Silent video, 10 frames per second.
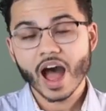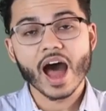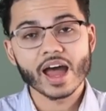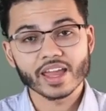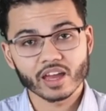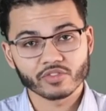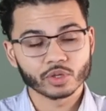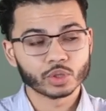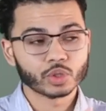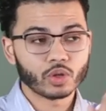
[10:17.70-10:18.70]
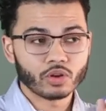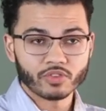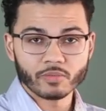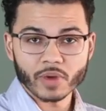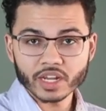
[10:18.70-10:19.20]
I have control
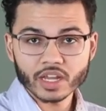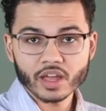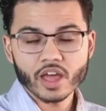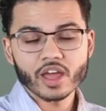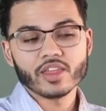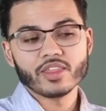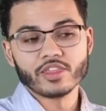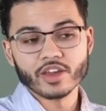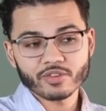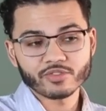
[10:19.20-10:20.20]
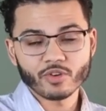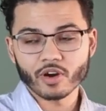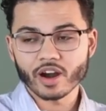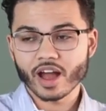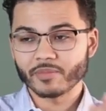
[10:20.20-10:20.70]
over money.
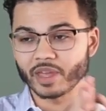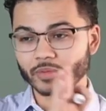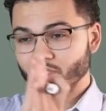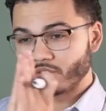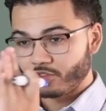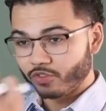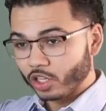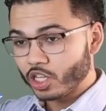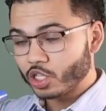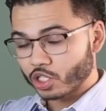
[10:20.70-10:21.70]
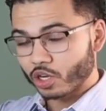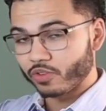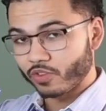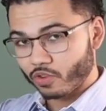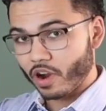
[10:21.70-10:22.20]
Therefore, I'm able to fully
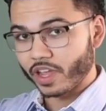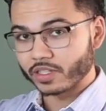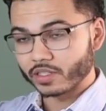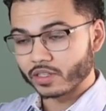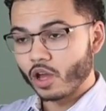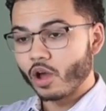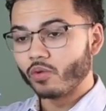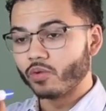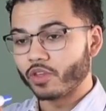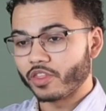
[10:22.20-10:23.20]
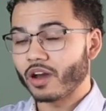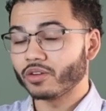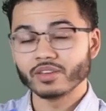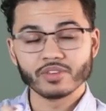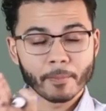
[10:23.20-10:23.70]
serve Christ without
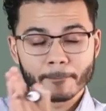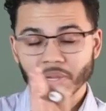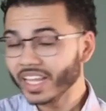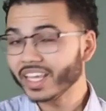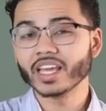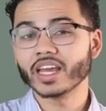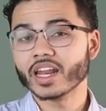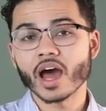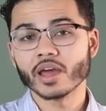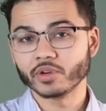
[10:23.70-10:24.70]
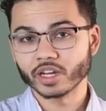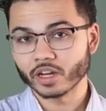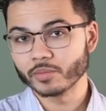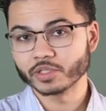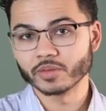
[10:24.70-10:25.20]
even blinking an eye when it
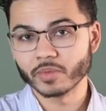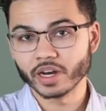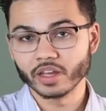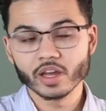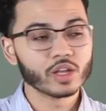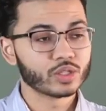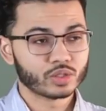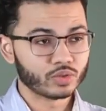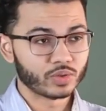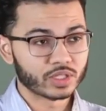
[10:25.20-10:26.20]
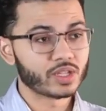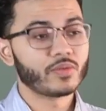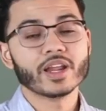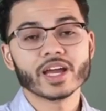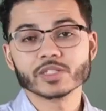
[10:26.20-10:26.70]
comes to money. So when
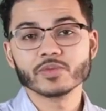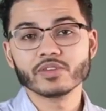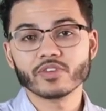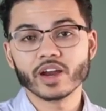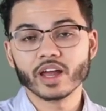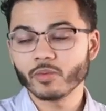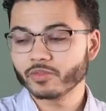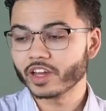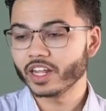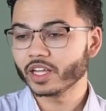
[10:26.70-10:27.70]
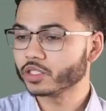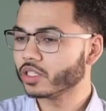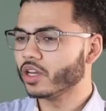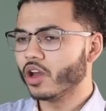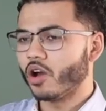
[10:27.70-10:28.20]
someone asks me for help financially